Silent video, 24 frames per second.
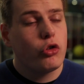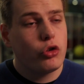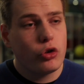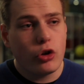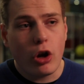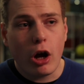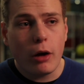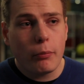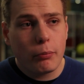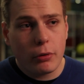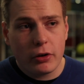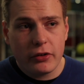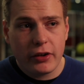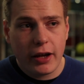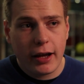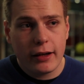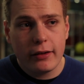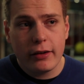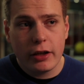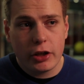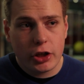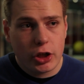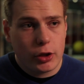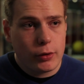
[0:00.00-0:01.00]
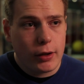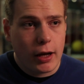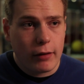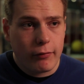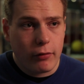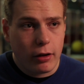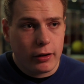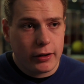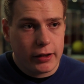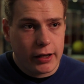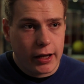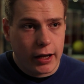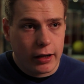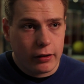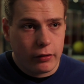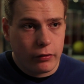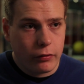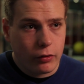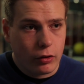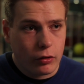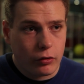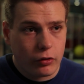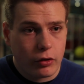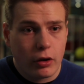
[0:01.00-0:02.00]
Do not pretend like you have all the
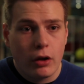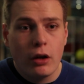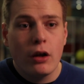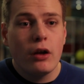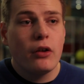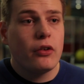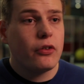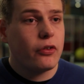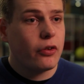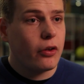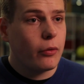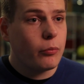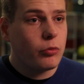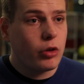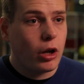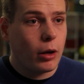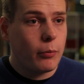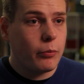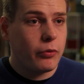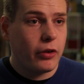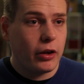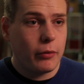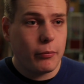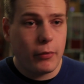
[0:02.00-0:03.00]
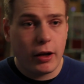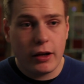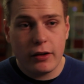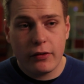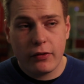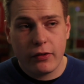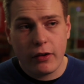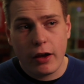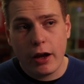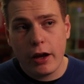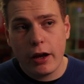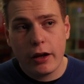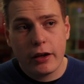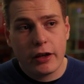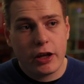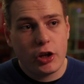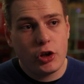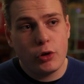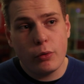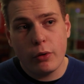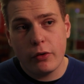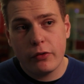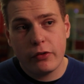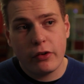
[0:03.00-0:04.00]
answers. Sometimes they might say,
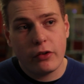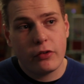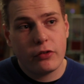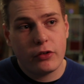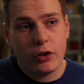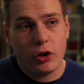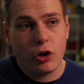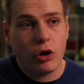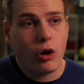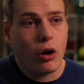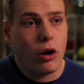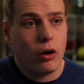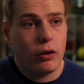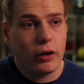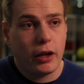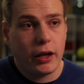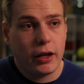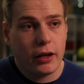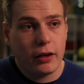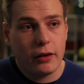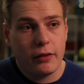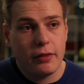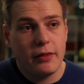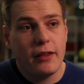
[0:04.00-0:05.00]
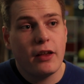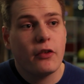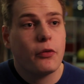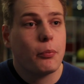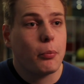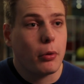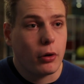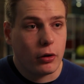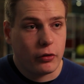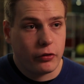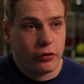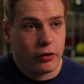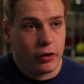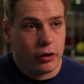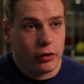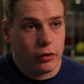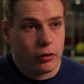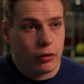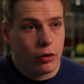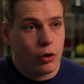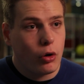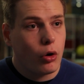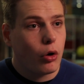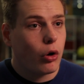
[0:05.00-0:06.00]
can you assist in calling this person
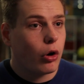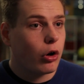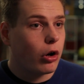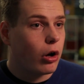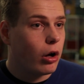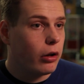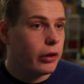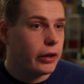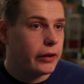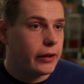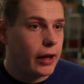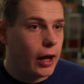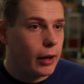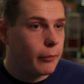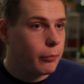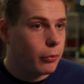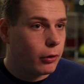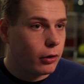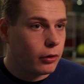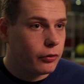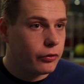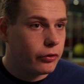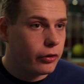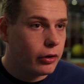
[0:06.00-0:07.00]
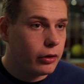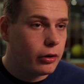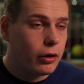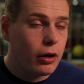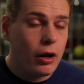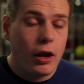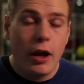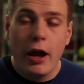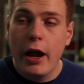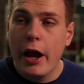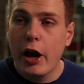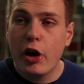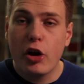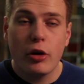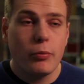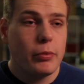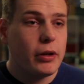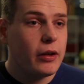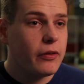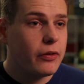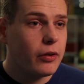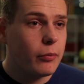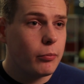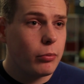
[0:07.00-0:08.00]
or calling that person? It
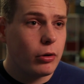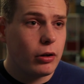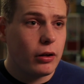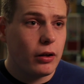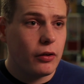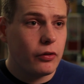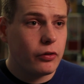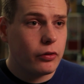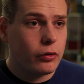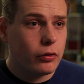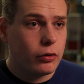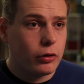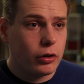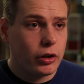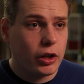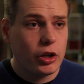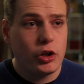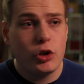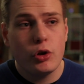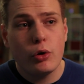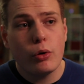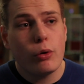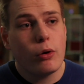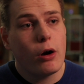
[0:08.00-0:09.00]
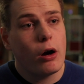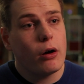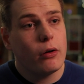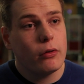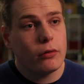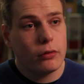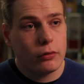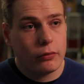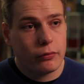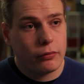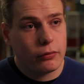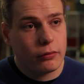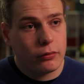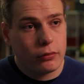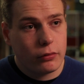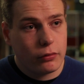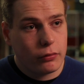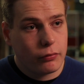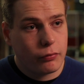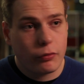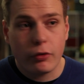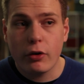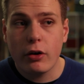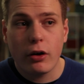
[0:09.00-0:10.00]
could be as simple as, can you go out
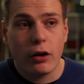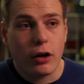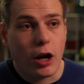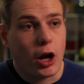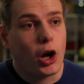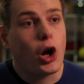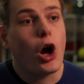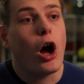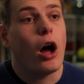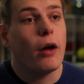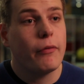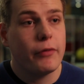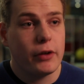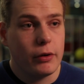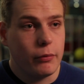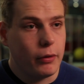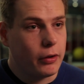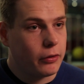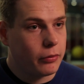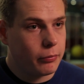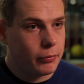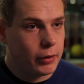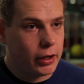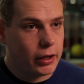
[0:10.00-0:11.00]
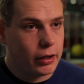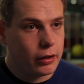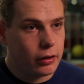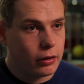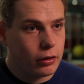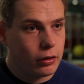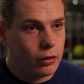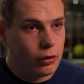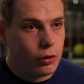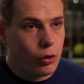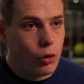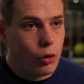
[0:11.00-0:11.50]
for a coffee with me?